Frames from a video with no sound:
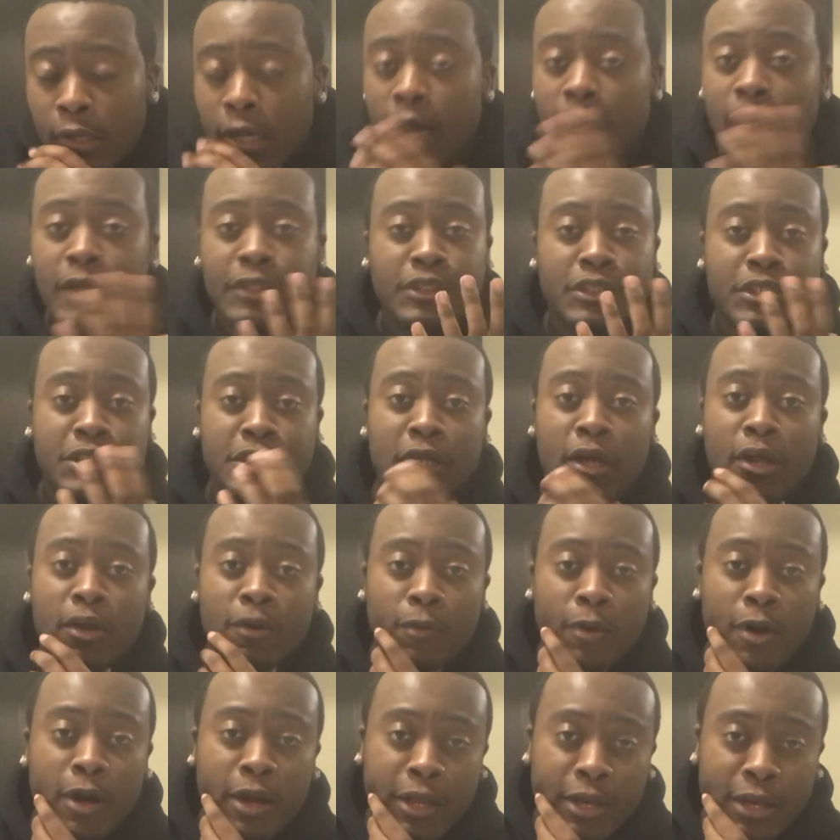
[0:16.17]
I just saw the
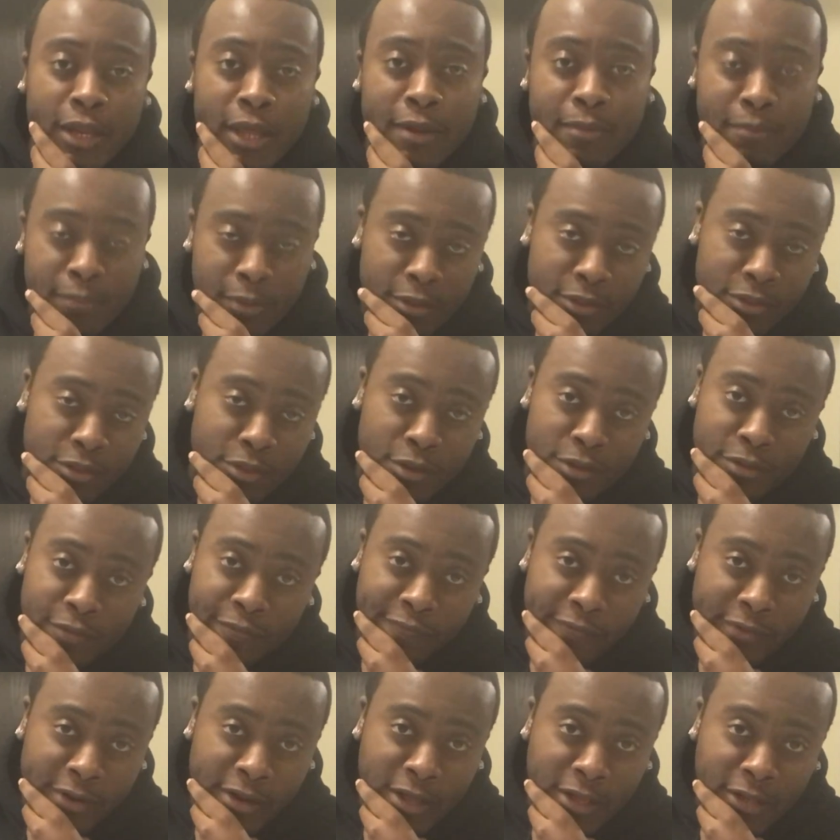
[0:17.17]
Walking Dead mid-season
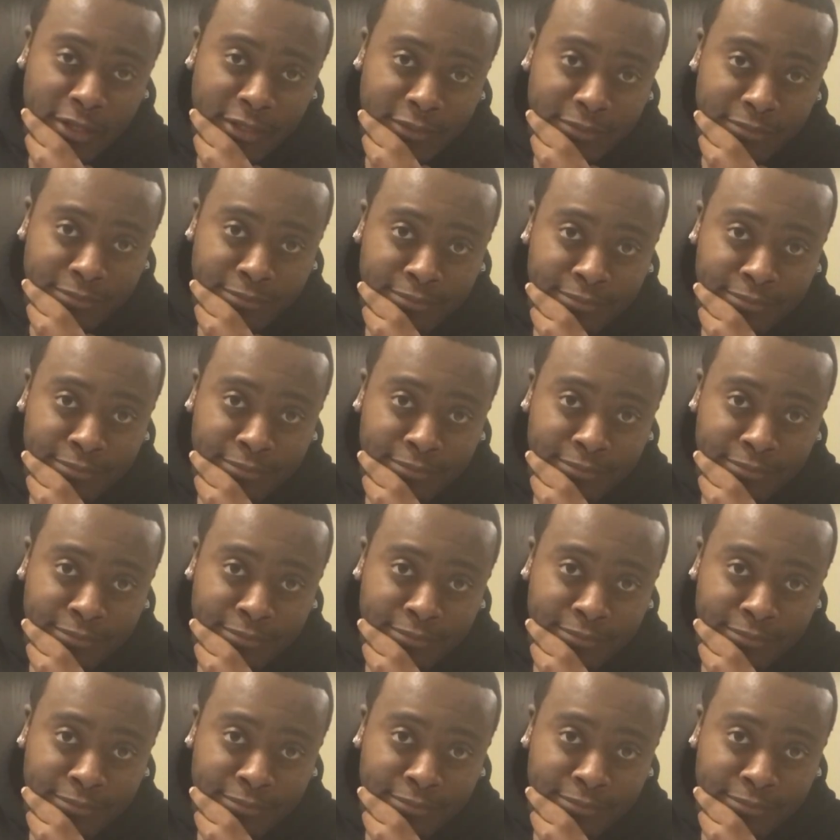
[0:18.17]
finale.